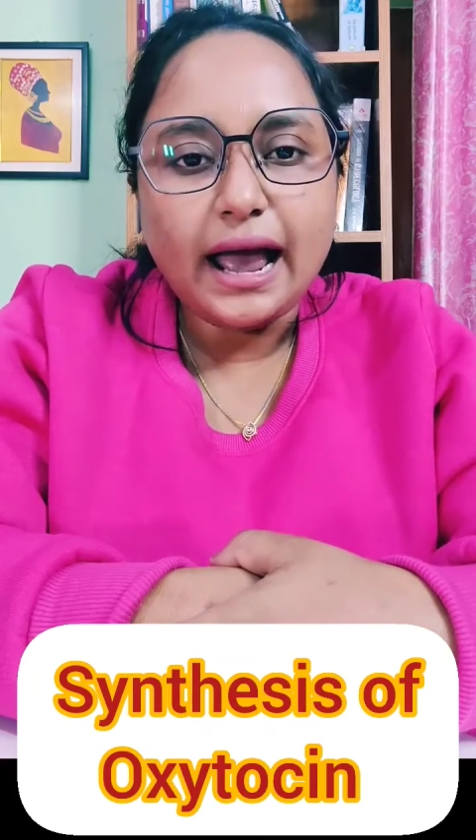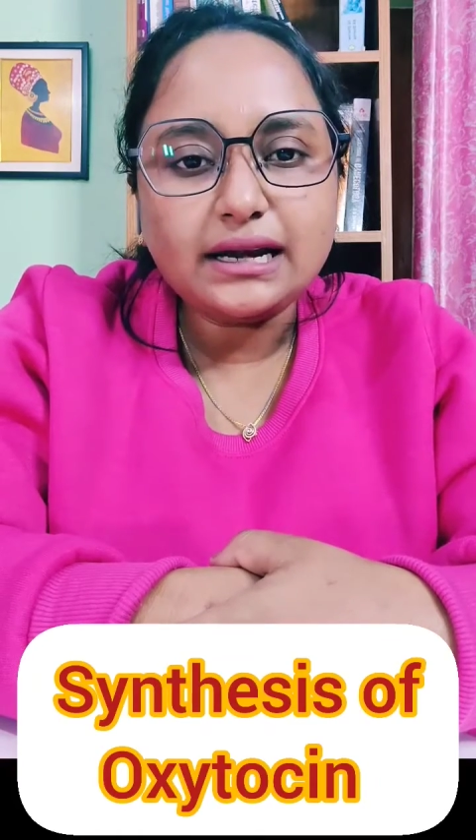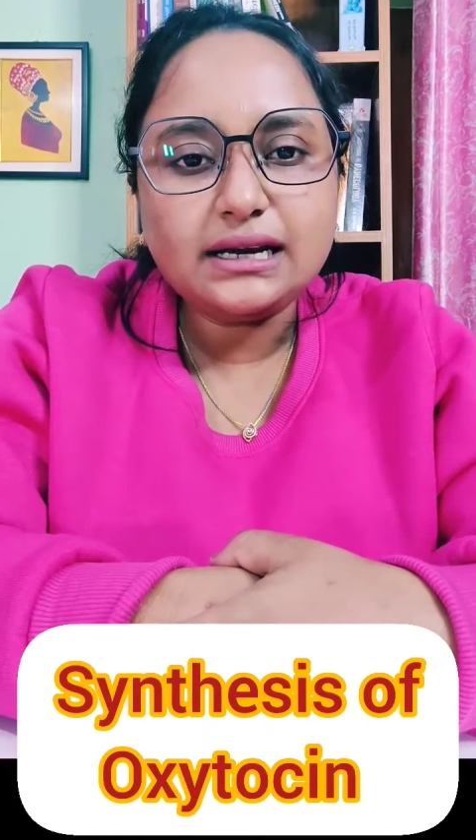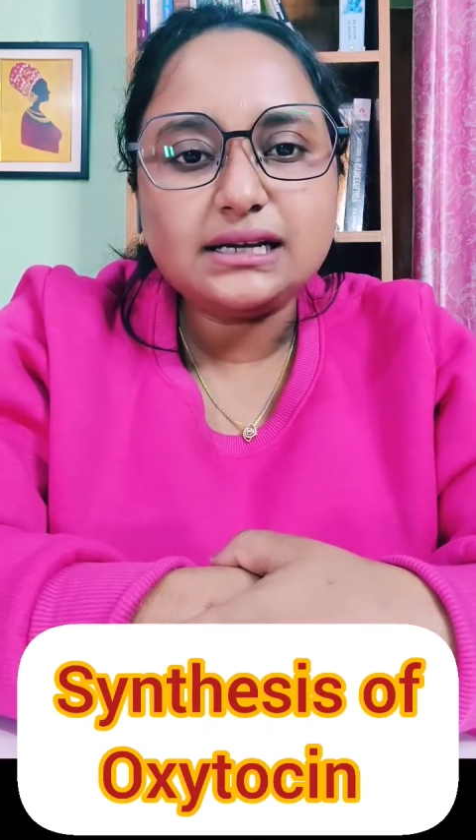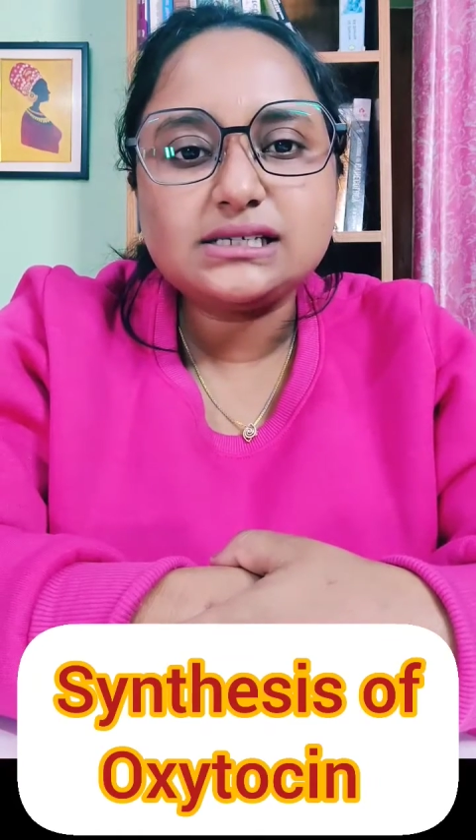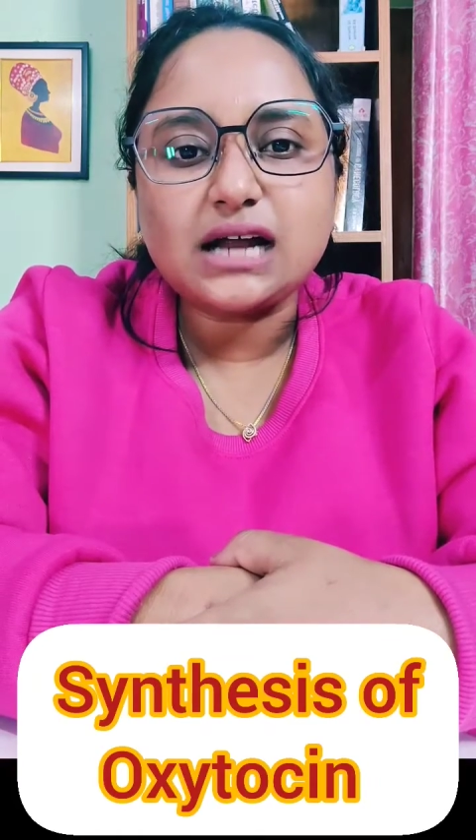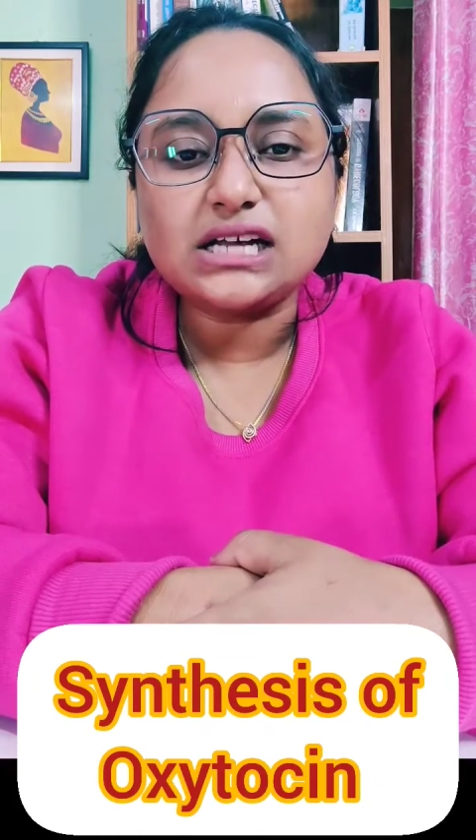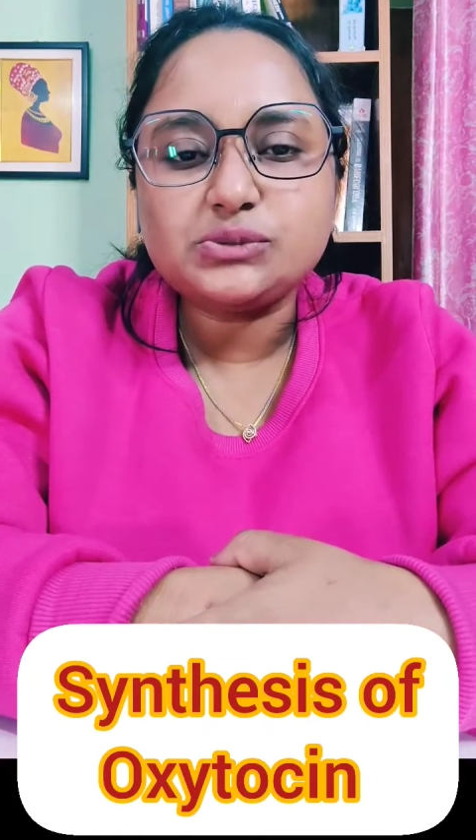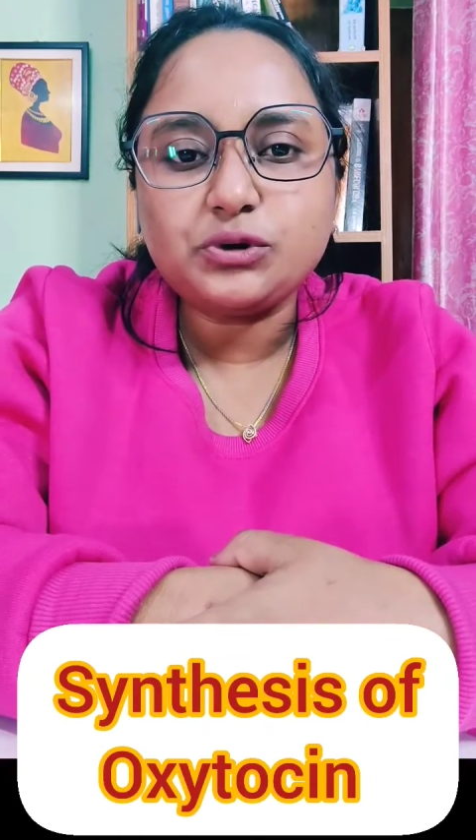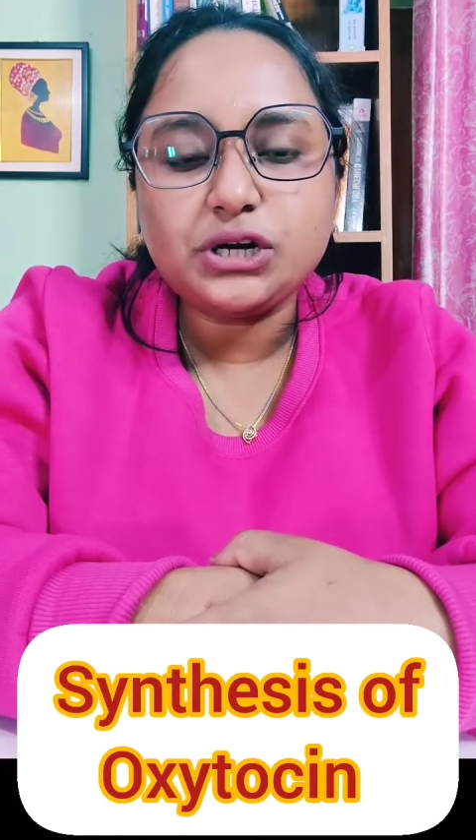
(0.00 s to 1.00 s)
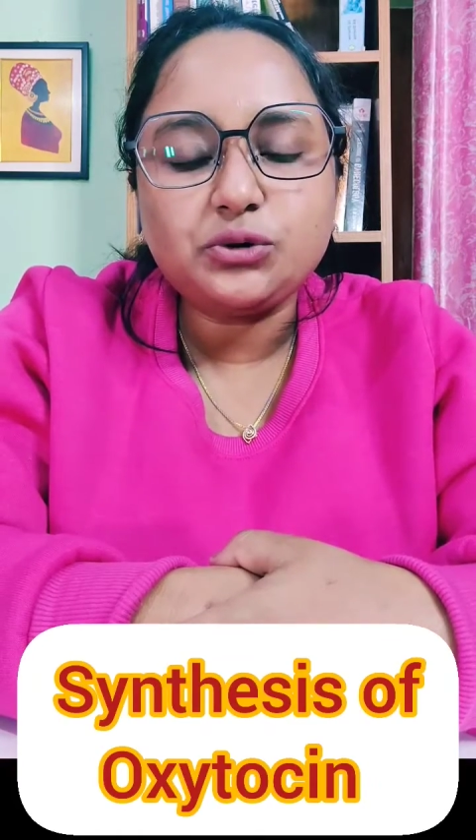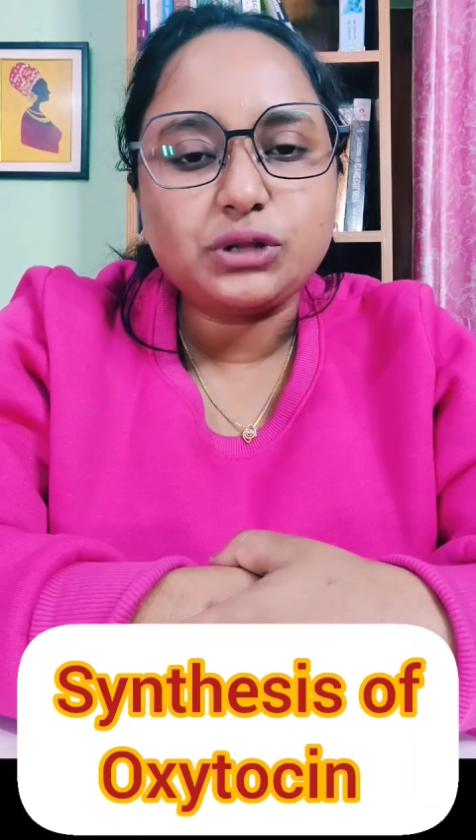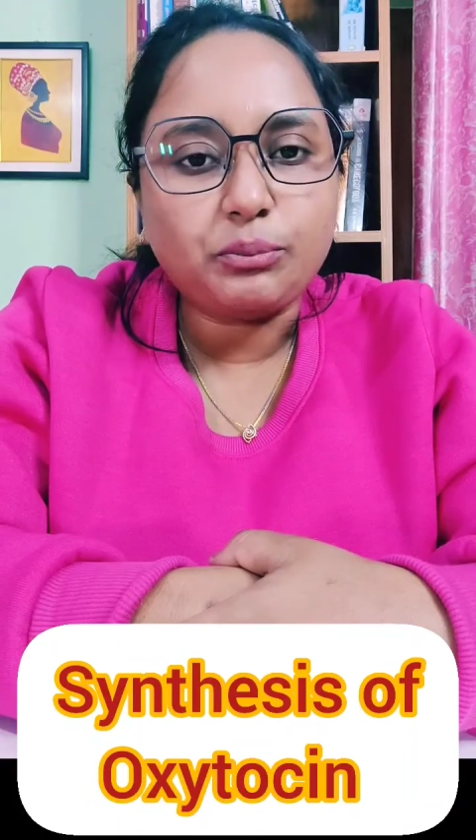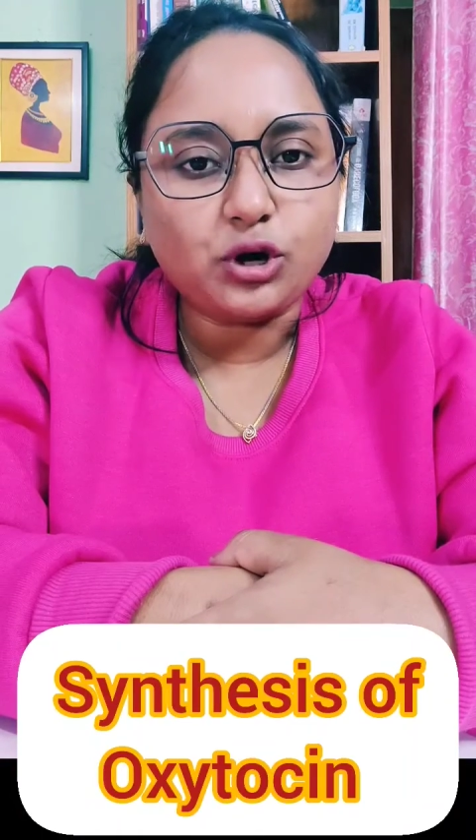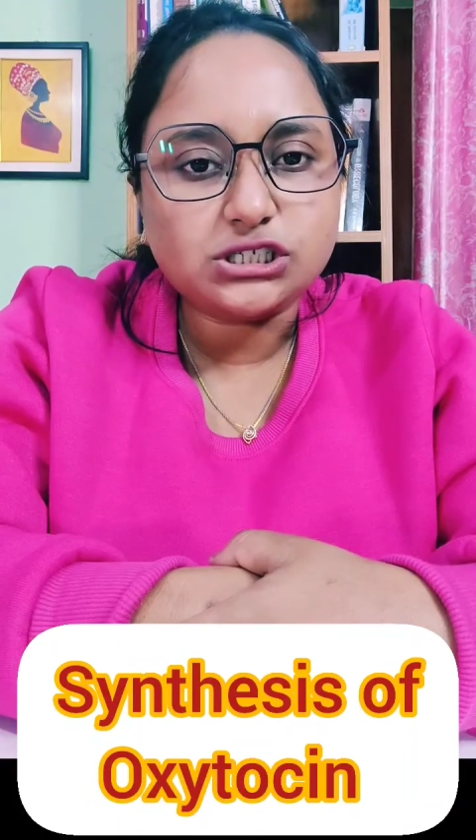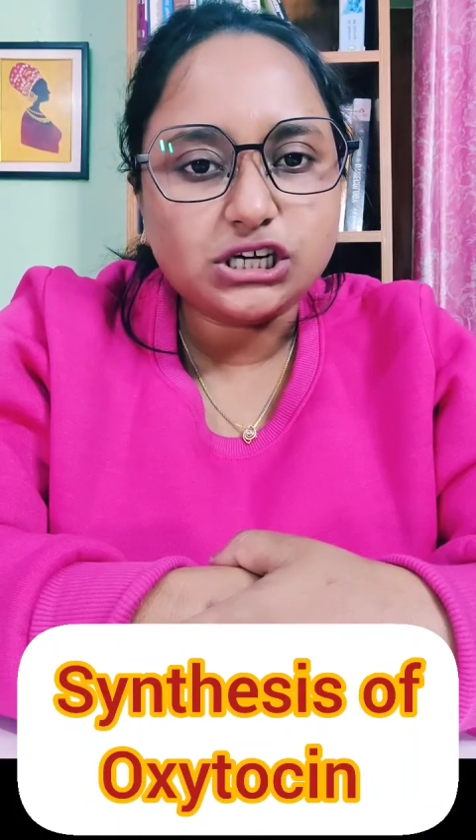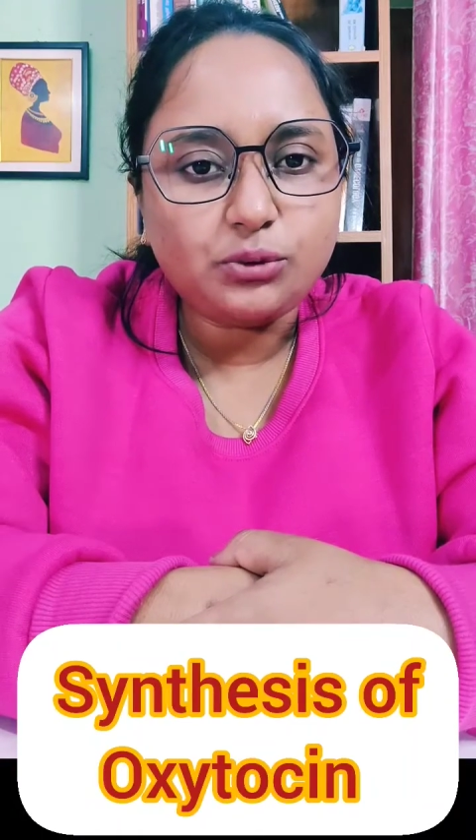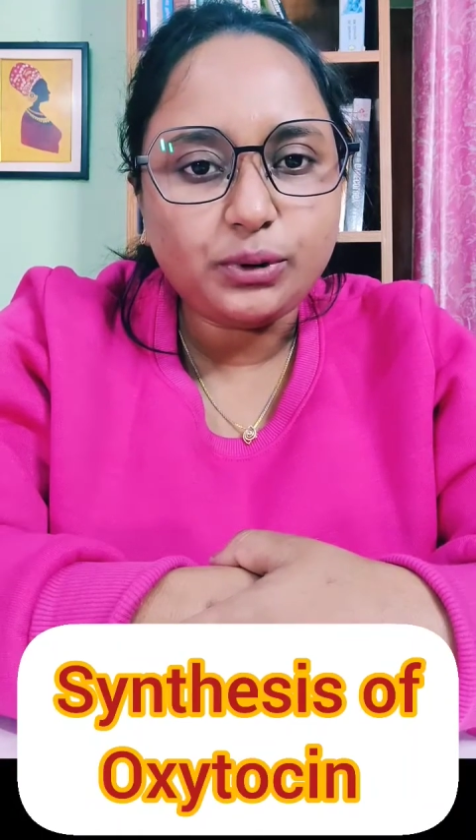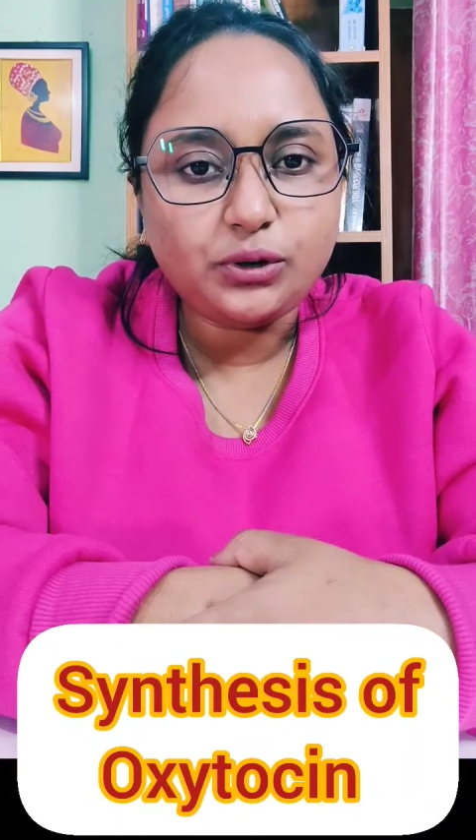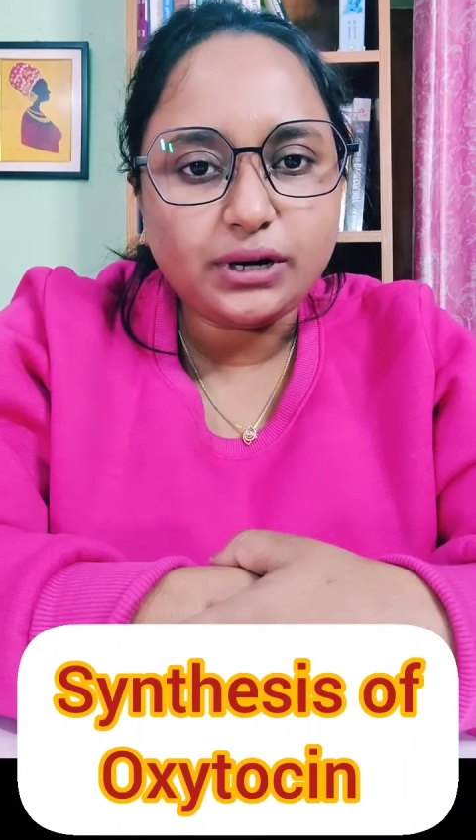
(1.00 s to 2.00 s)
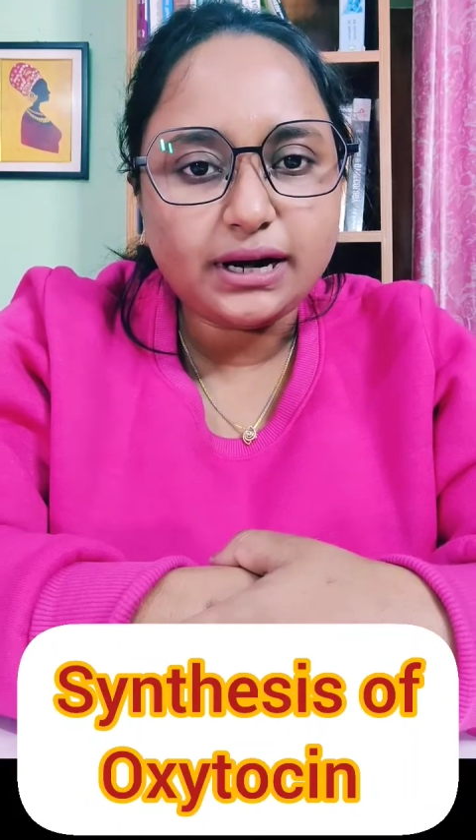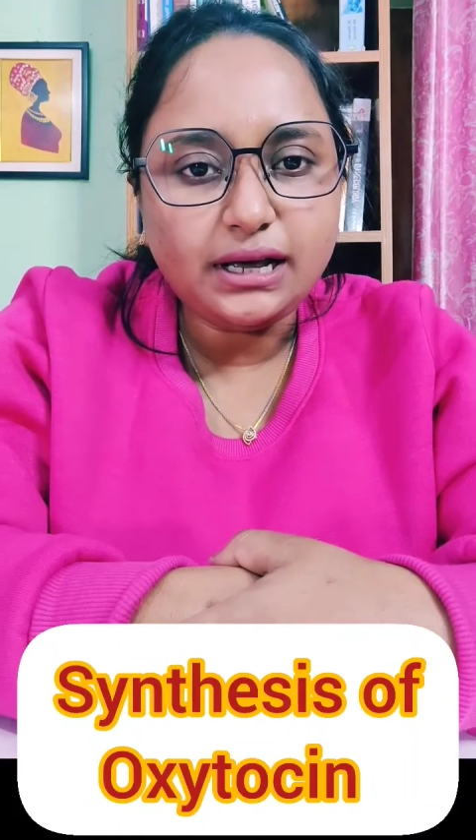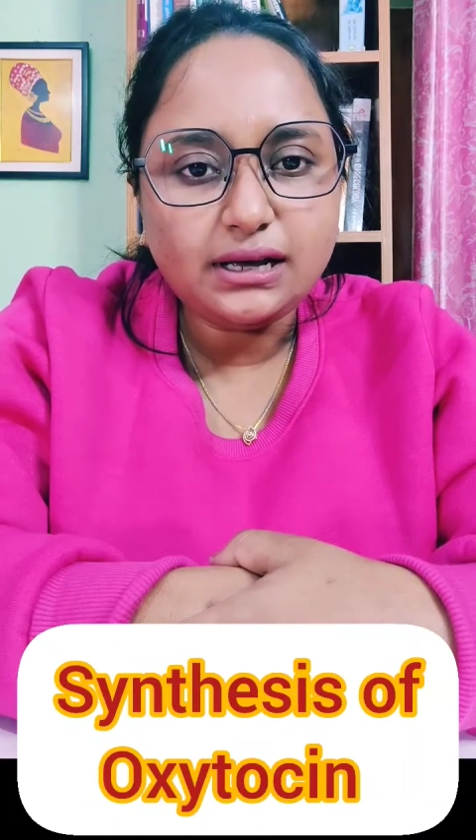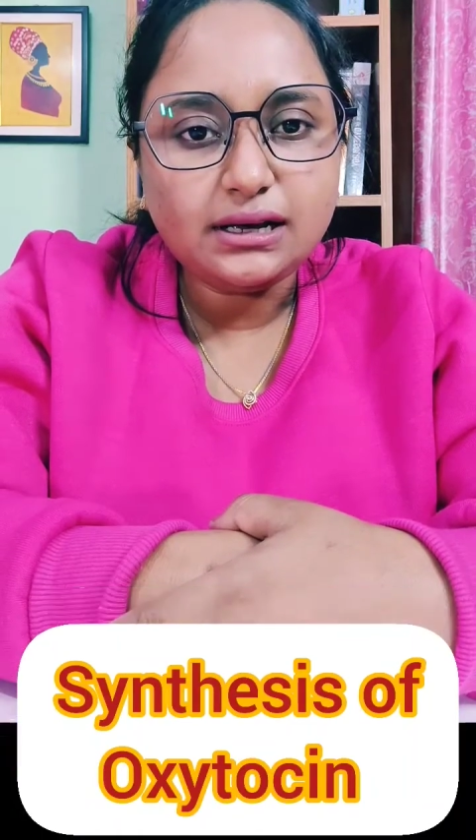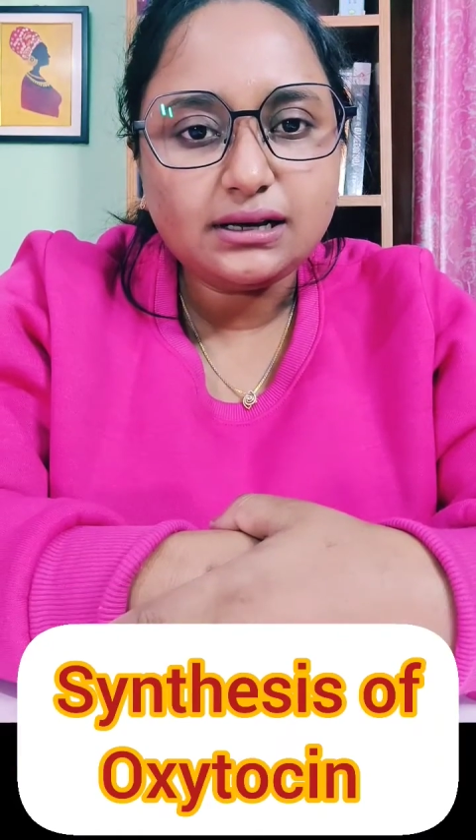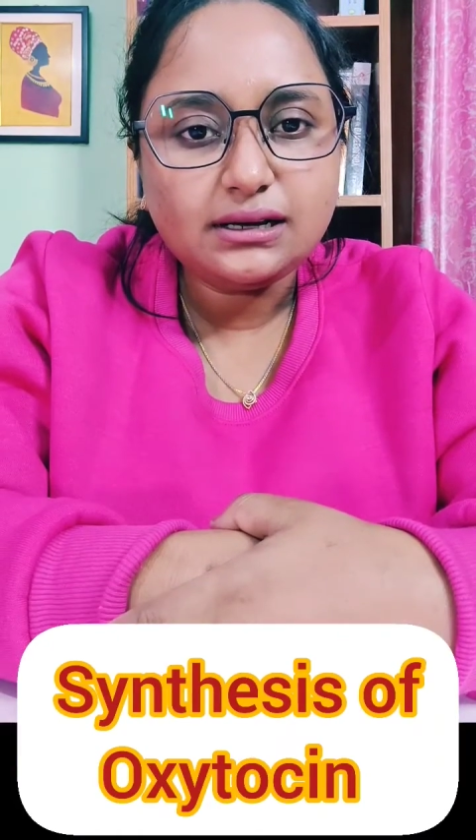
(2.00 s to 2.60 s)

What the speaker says: and it is transported to the posterior pituitary,